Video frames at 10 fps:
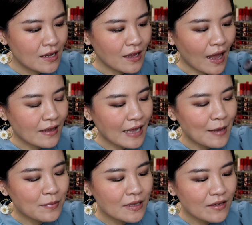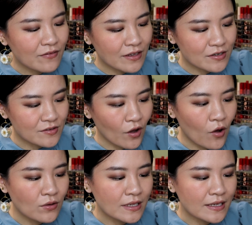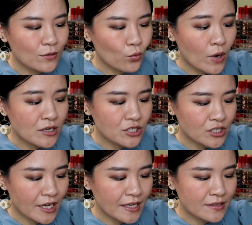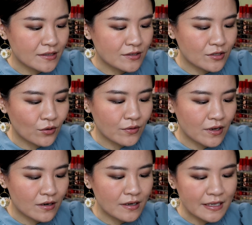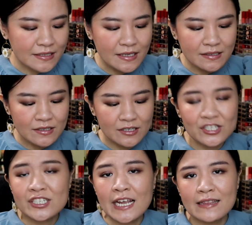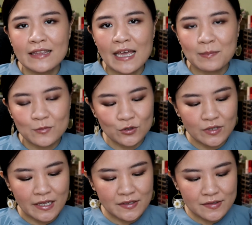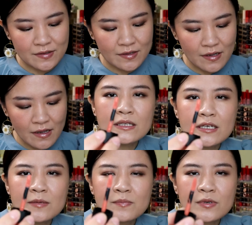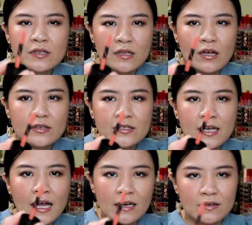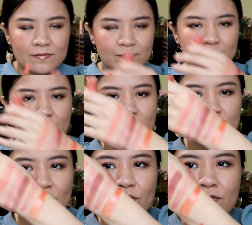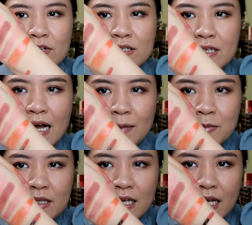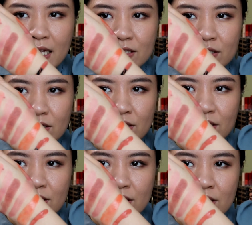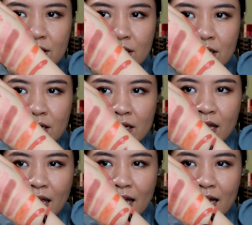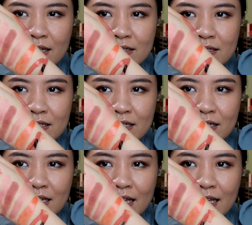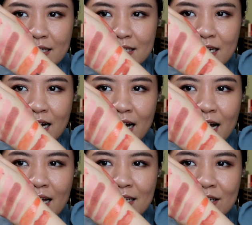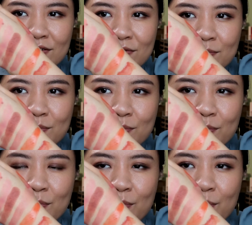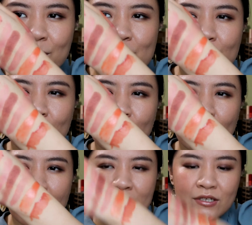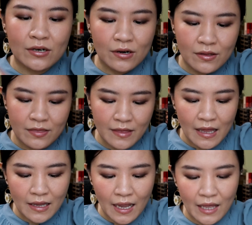And I believe there's only one shade, so there isn't a shade name to this. Lip gloss kind of doe foot applicator. And it's kind of brighter than I